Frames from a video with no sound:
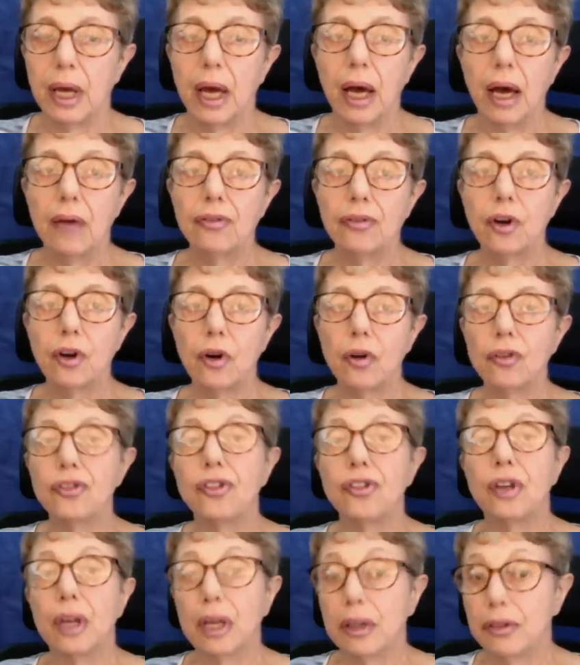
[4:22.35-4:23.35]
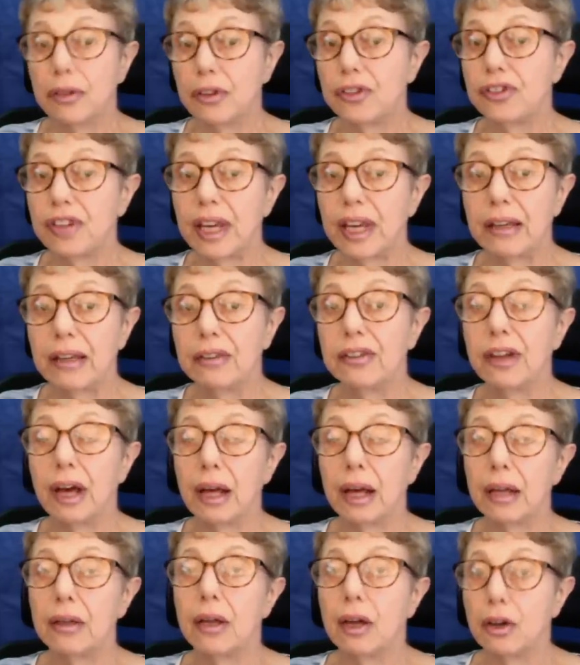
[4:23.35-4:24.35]
Of course, the second
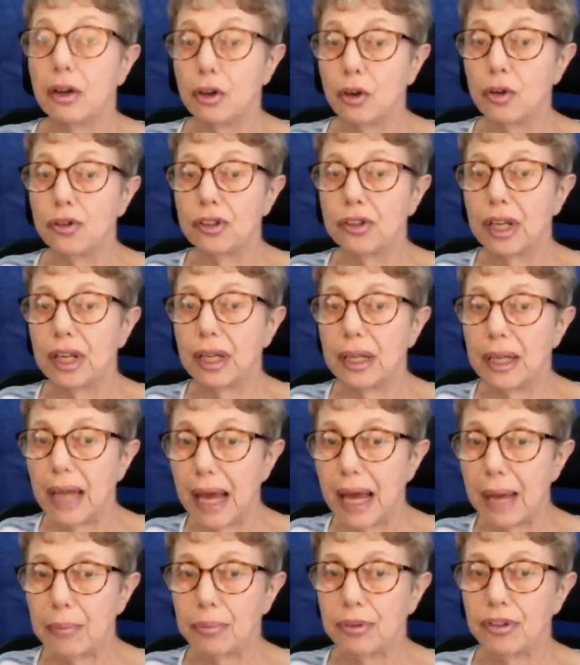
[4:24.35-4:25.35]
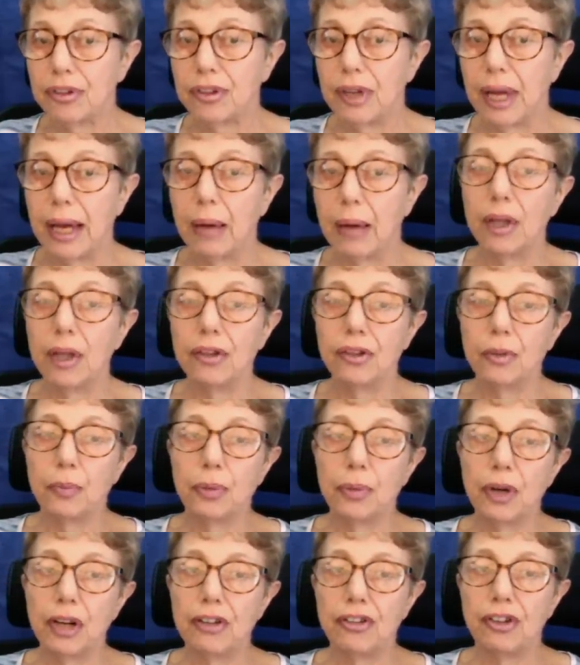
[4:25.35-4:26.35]
hull could collapse now under
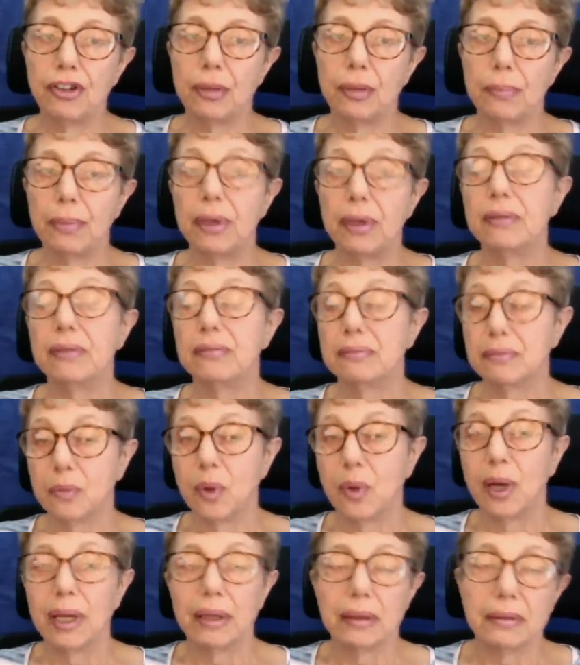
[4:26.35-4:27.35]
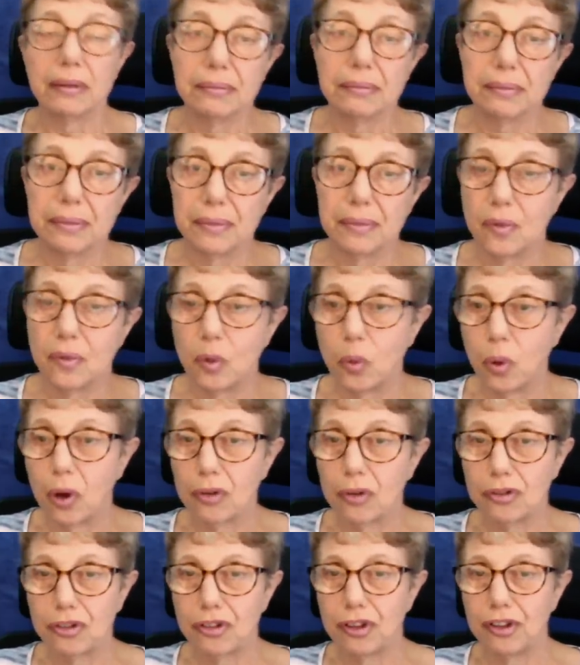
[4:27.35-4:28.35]
pressure, but, well,
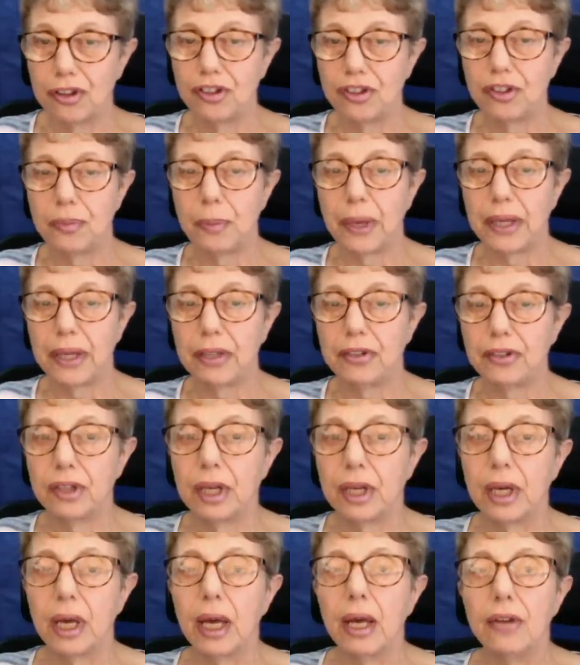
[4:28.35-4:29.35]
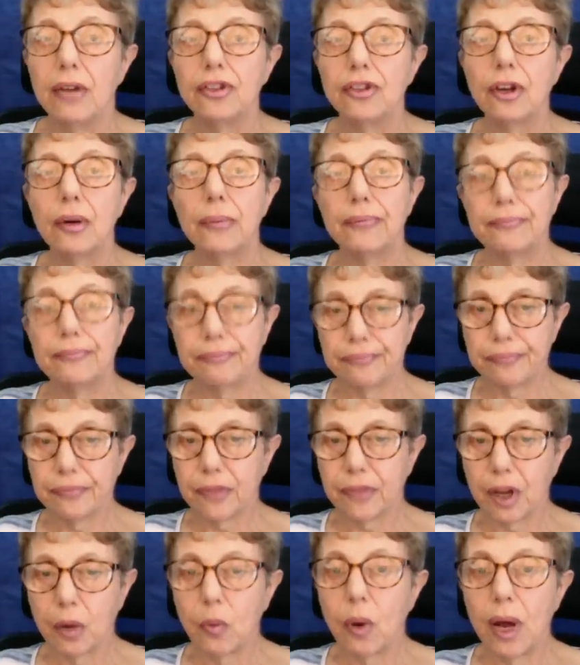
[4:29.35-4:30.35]
watch this space. So
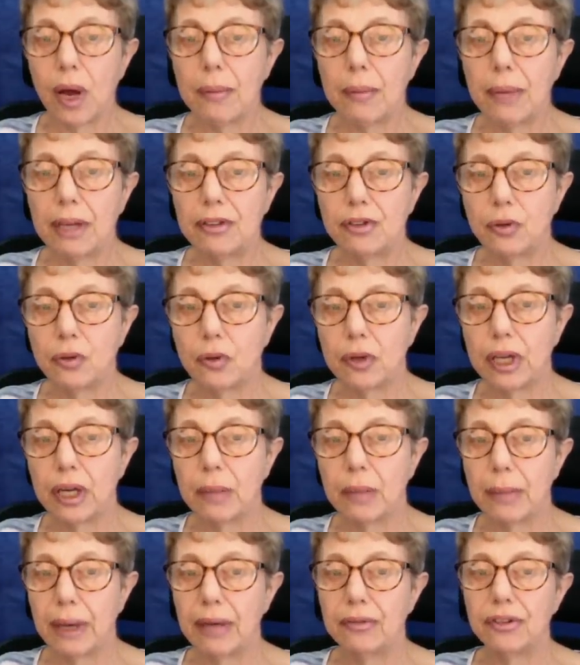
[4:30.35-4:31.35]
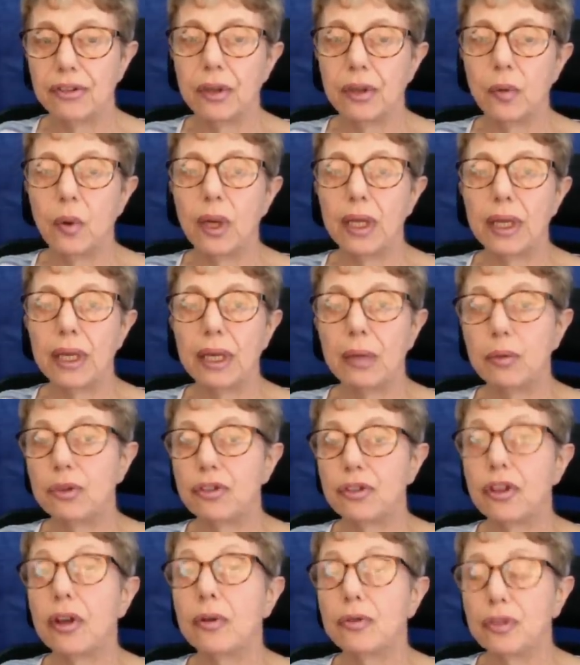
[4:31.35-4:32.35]
why am I talking about it? Well, it was
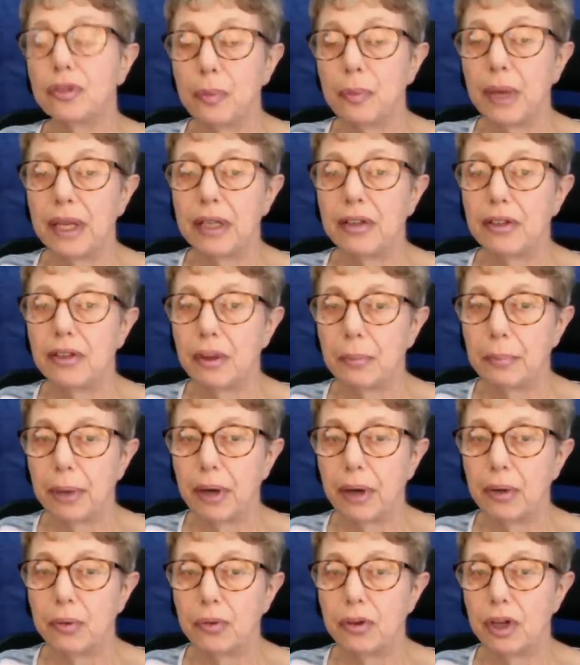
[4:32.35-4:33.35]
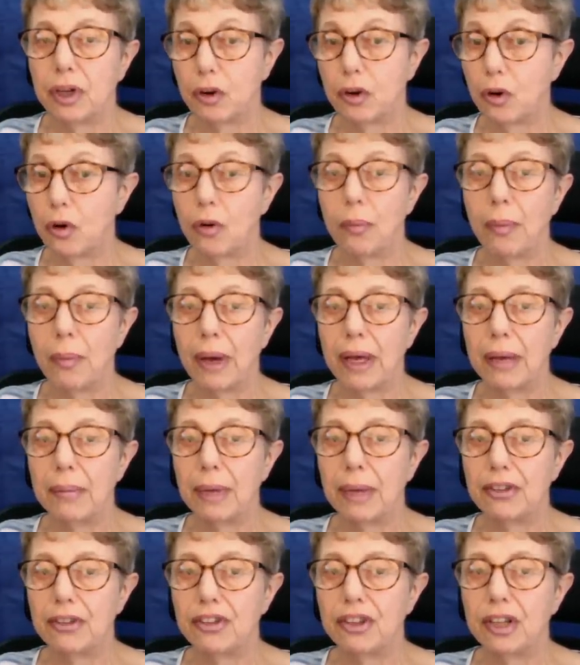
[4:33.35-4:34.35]
those men in the boat that caught my
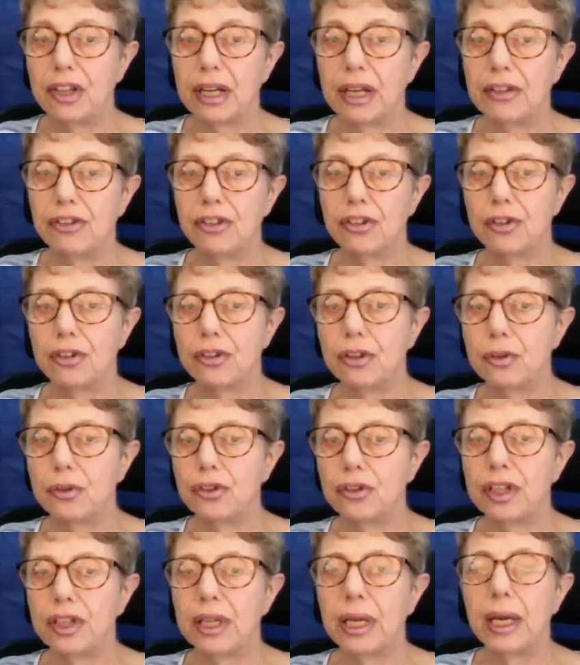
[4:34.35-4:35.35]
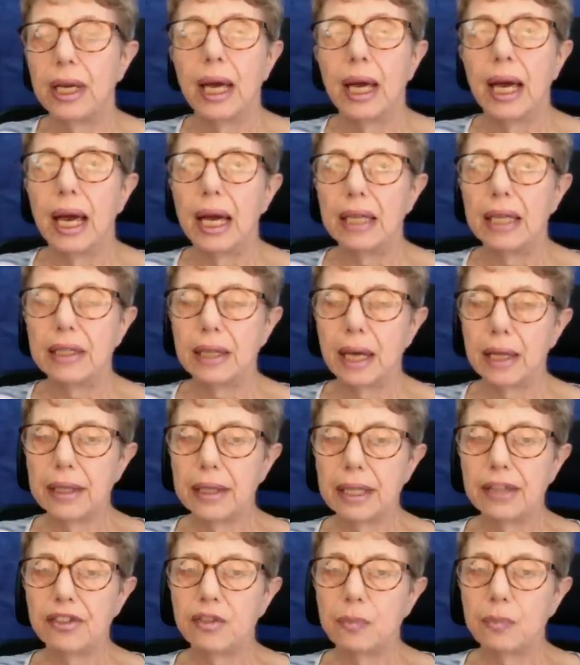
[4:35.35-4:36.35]
imagination. You see, an
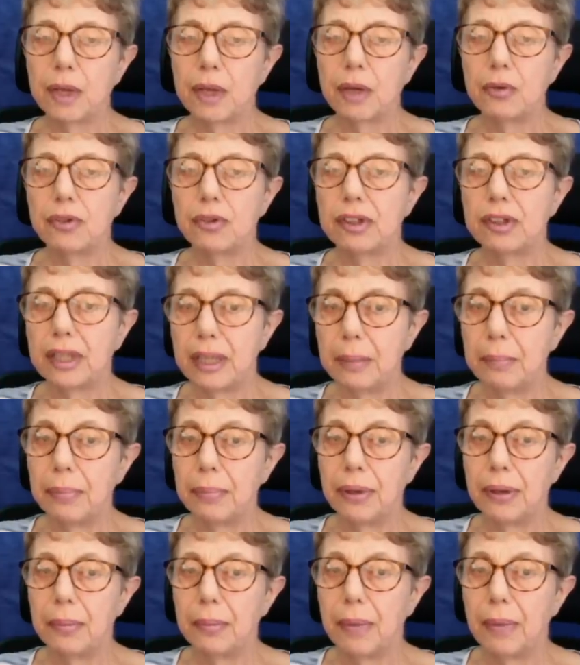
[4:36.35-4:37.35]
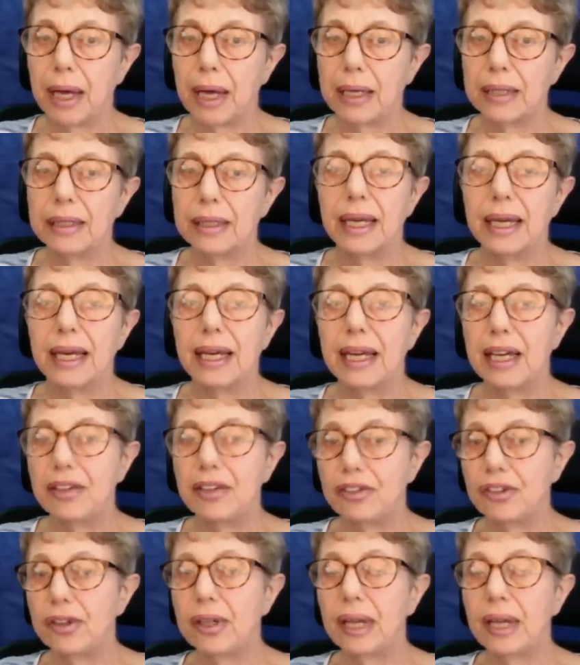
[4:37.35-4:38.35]
unexploded limpet mine
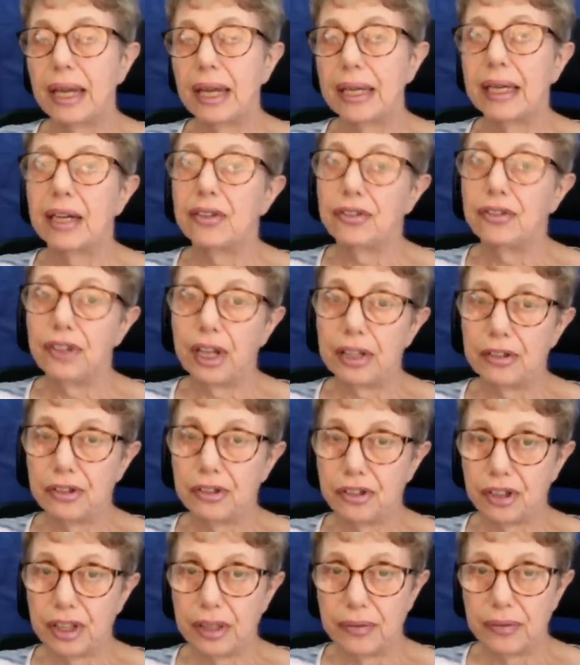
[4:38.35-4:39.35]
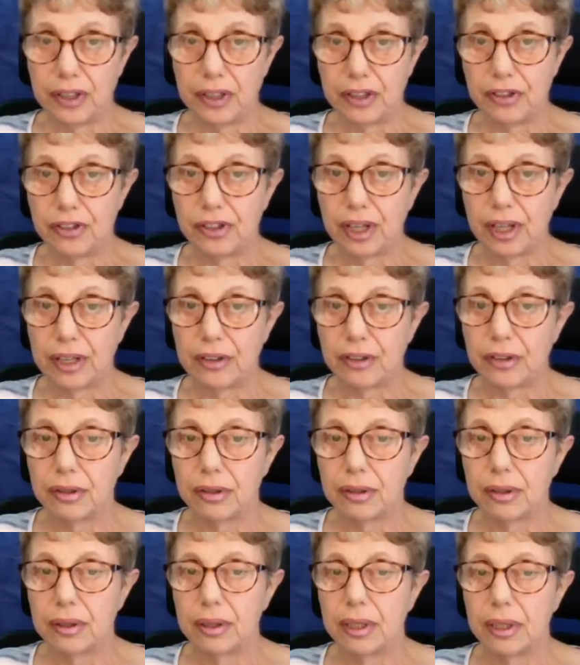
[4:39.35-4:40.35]
isn't like a dead TV set.
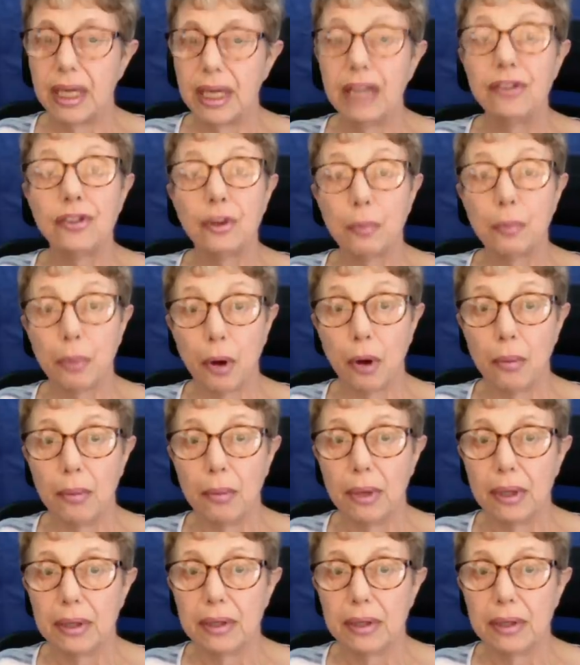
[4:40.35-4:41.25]
It's a bomb.